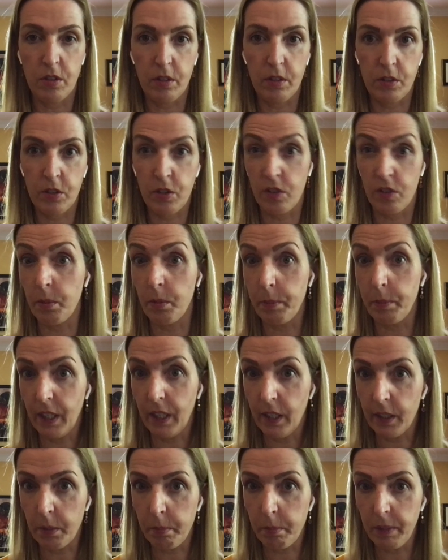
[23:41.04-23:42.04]
to
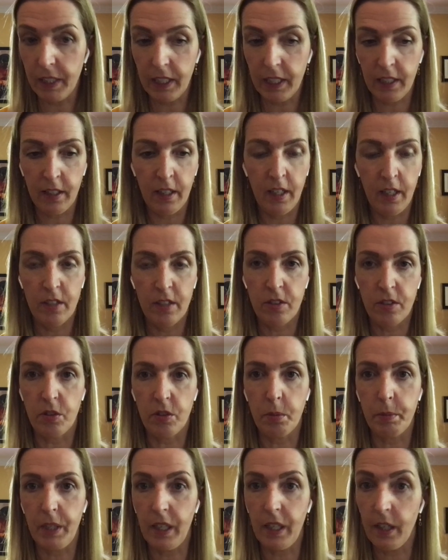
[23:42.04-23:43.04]
somebody like me,
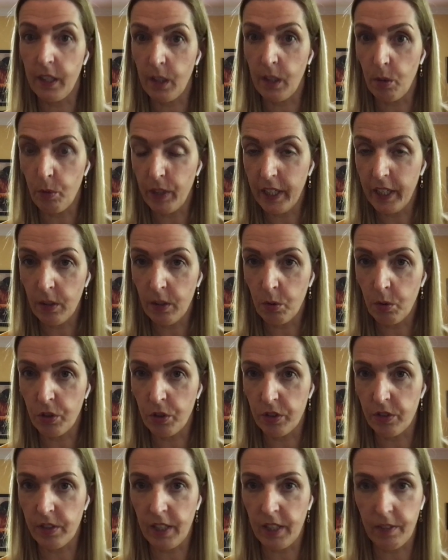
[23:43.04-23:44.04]
to somebody like Lorraine who
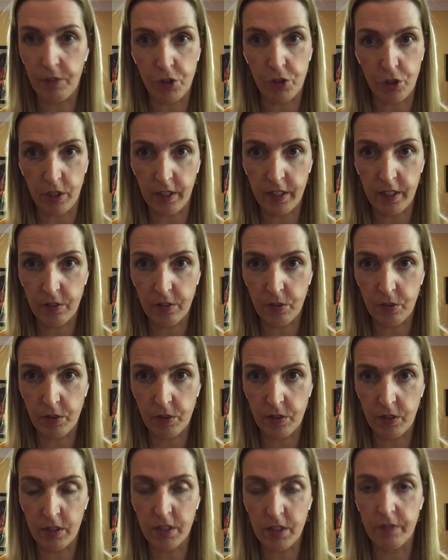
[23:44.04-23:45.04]
couldn't have a child as a
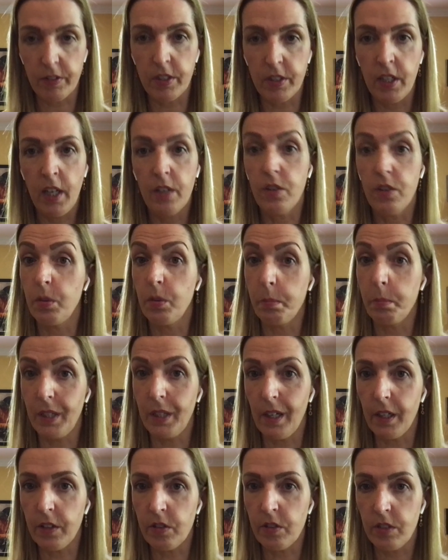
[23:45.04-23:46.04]
result of it, to
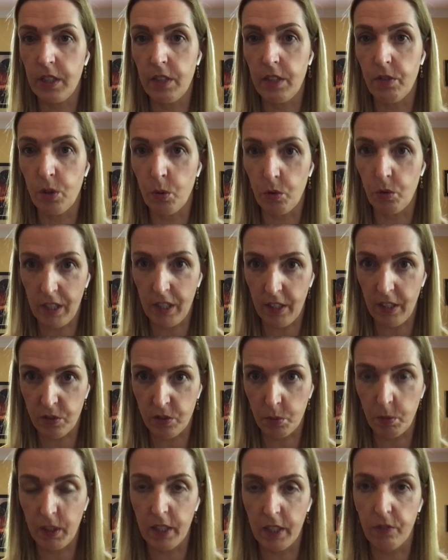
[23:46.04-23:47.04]
somebody like Stephen who's
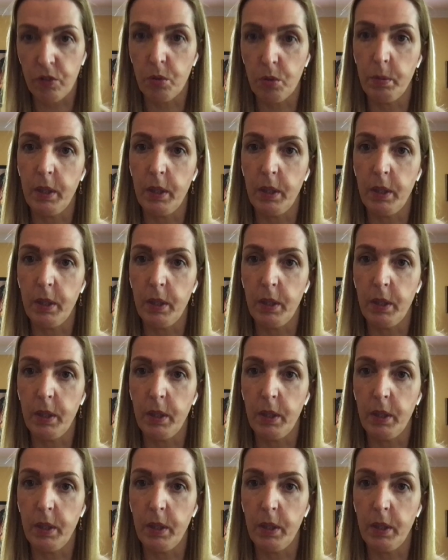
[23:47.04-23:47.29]
lost a wife.